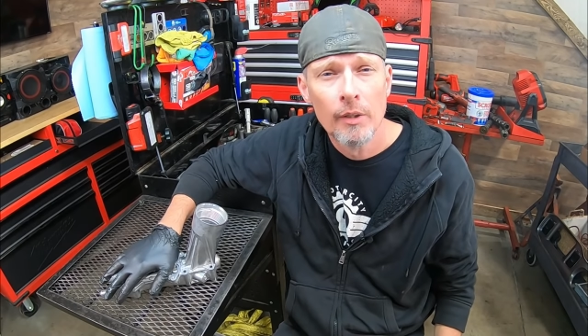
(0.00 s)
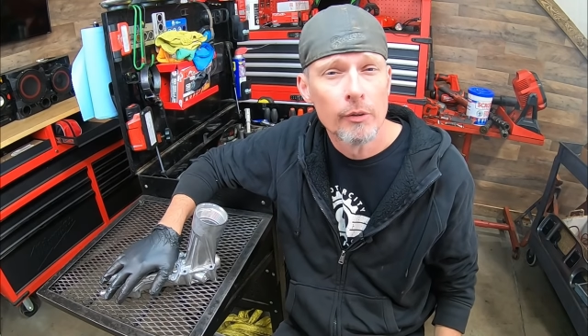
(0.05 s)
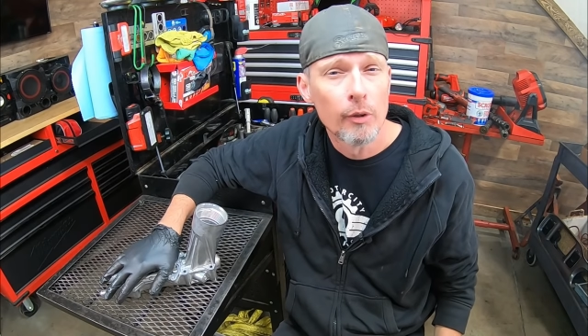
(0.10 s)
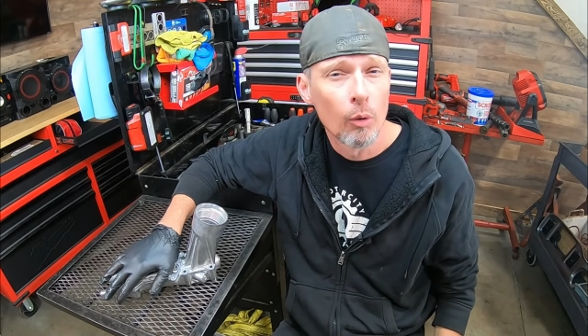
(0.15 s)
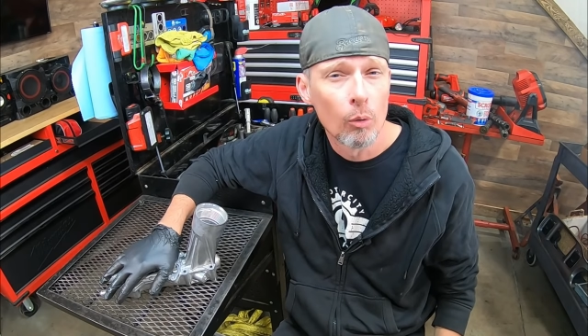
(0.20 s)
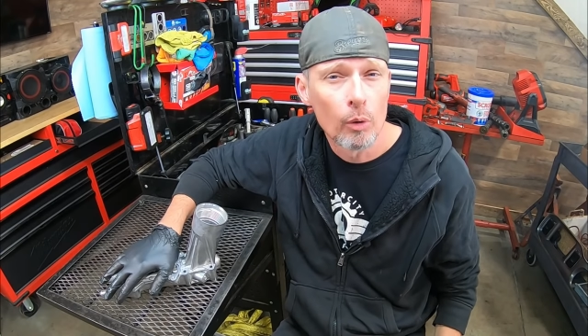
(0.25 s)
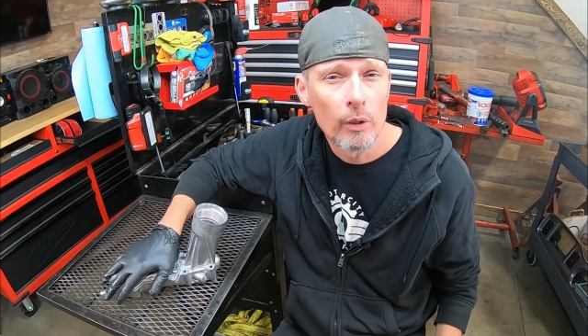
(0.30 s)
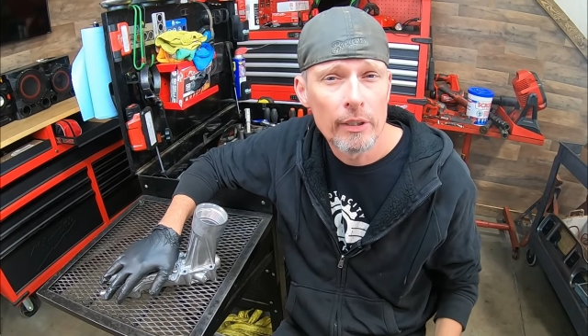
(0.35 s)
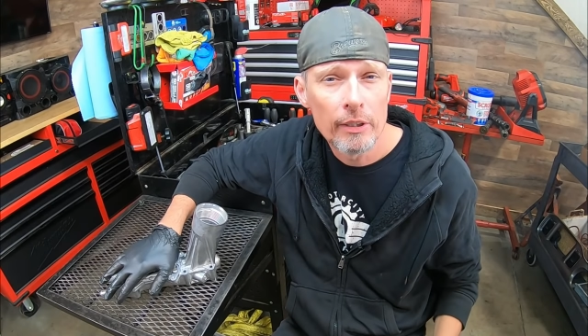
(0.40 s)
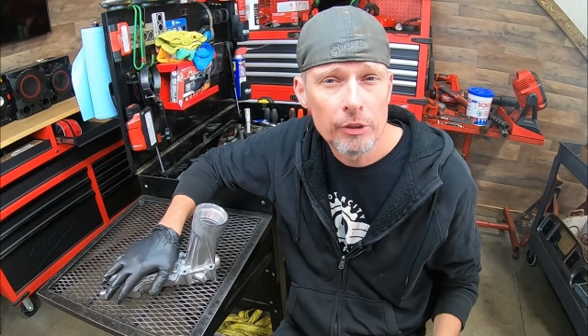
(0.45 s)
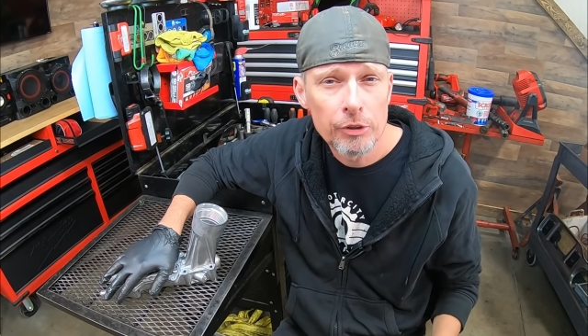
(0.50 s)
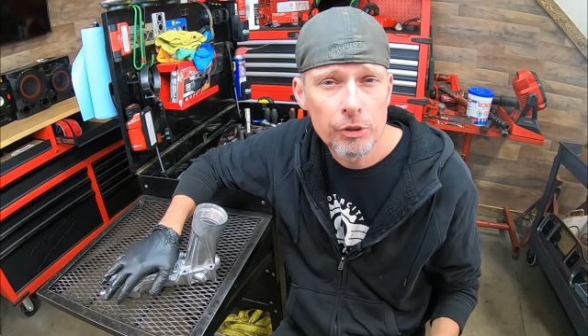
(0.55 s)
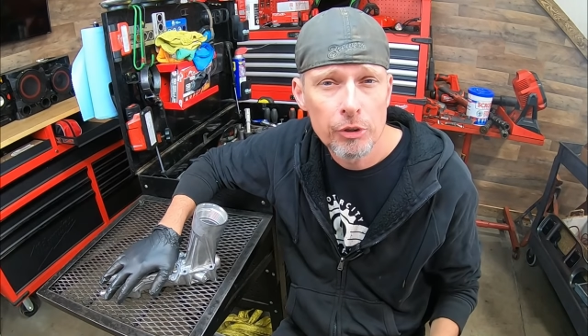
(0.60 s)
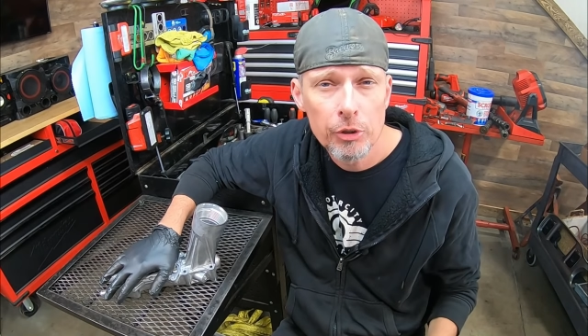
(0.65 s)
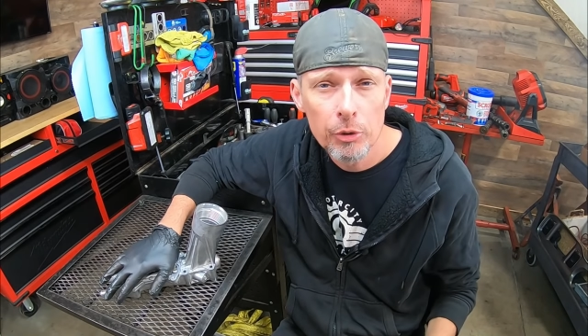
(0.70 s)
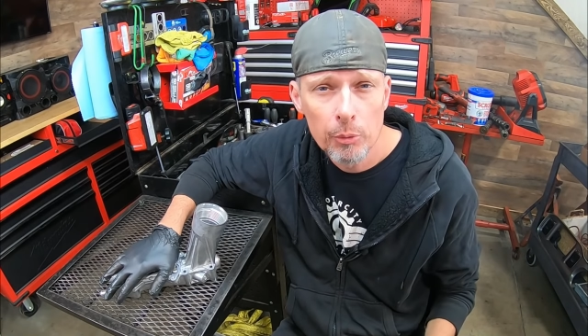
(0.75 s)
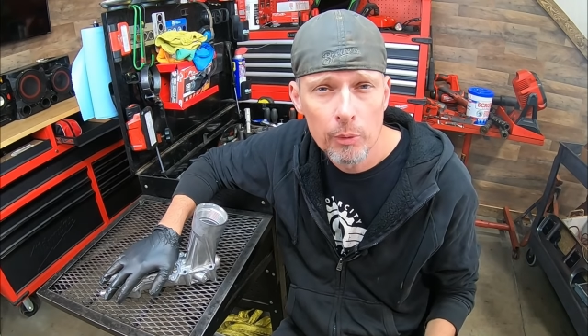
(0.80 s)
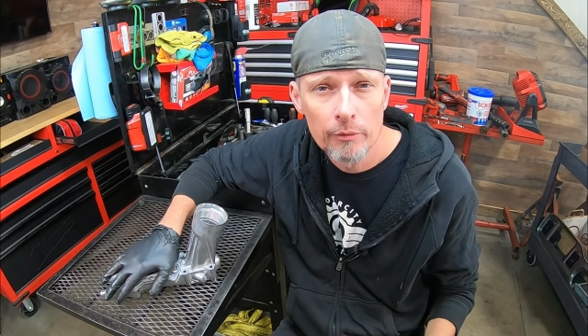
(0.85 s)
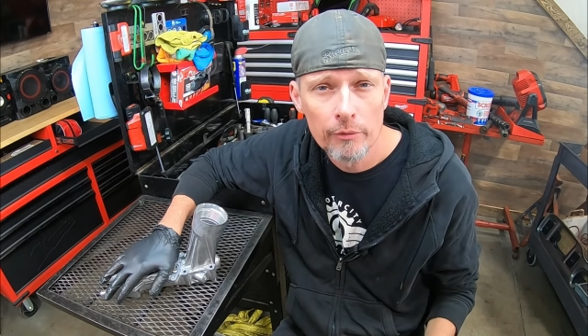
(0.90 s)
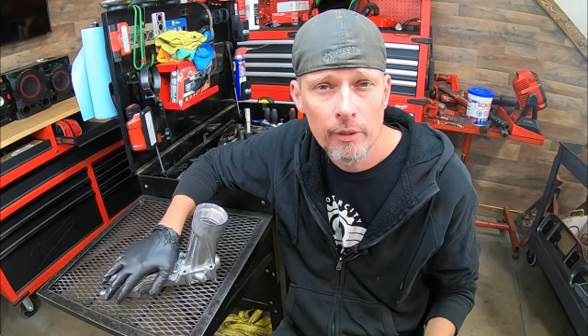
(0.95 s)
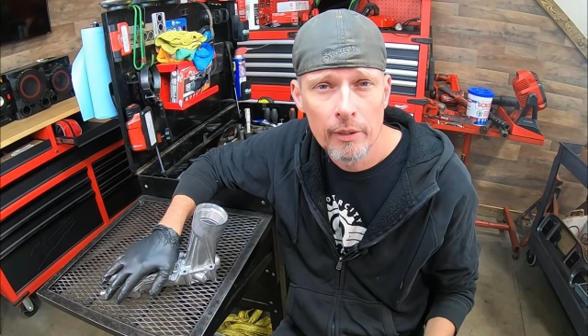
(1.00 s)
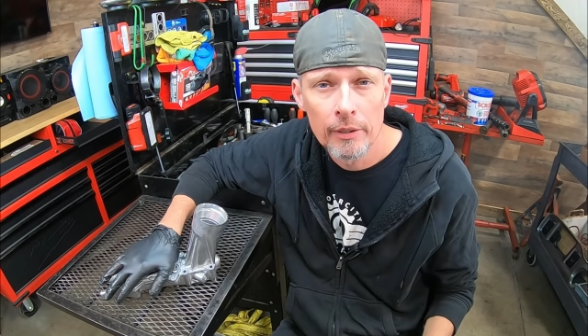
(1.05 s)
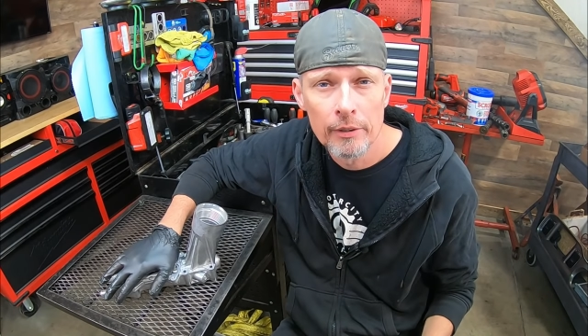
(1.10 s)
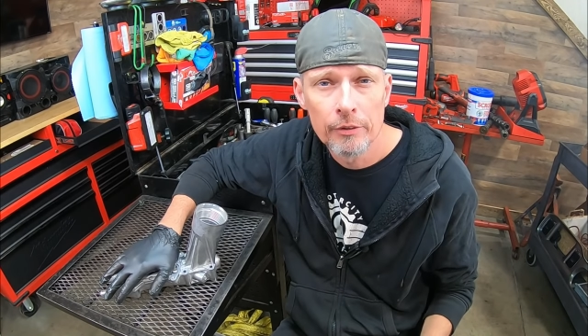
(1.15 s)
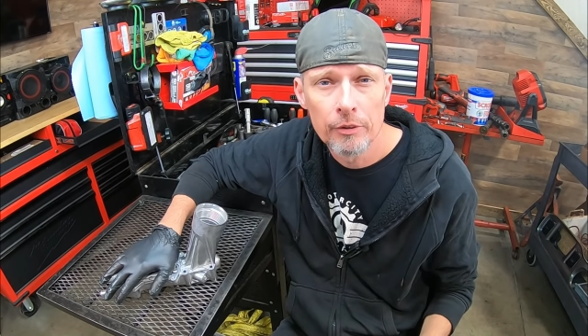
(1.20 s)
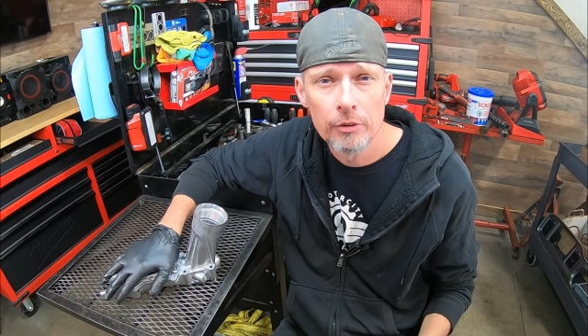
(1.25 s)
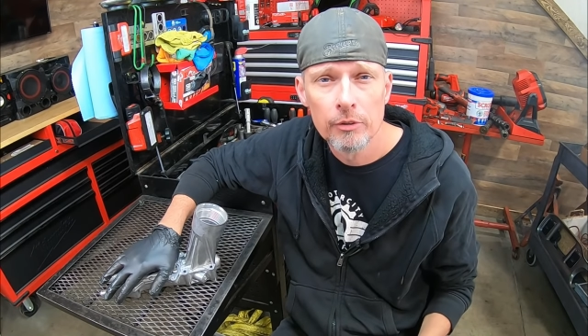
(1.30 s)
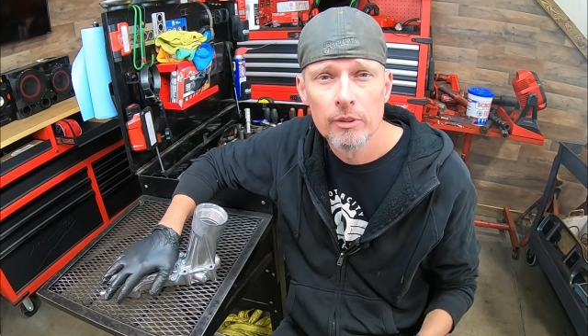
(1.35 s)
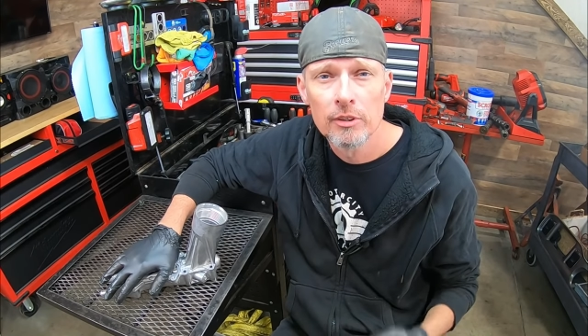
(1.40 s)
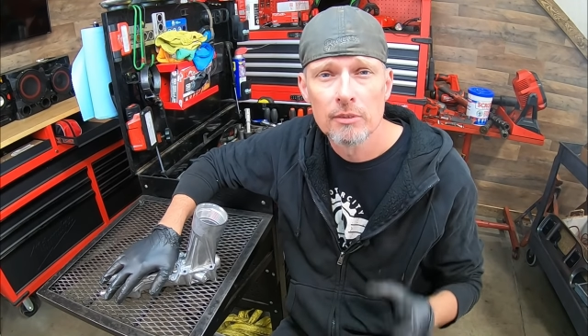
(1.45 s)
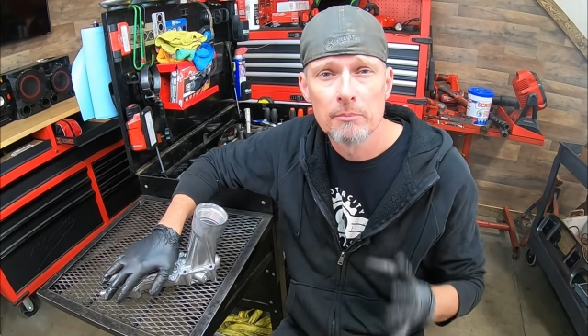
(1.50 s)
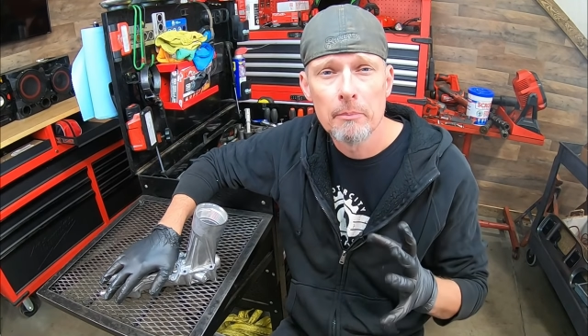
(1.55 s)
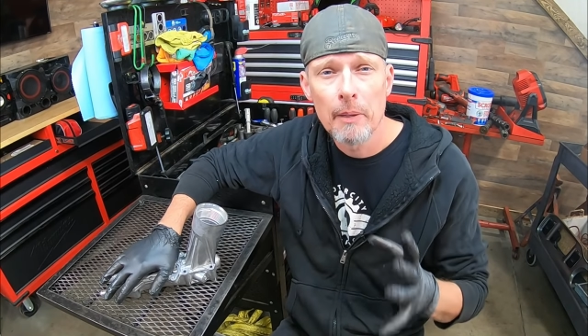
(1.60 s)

The only issue you would run into is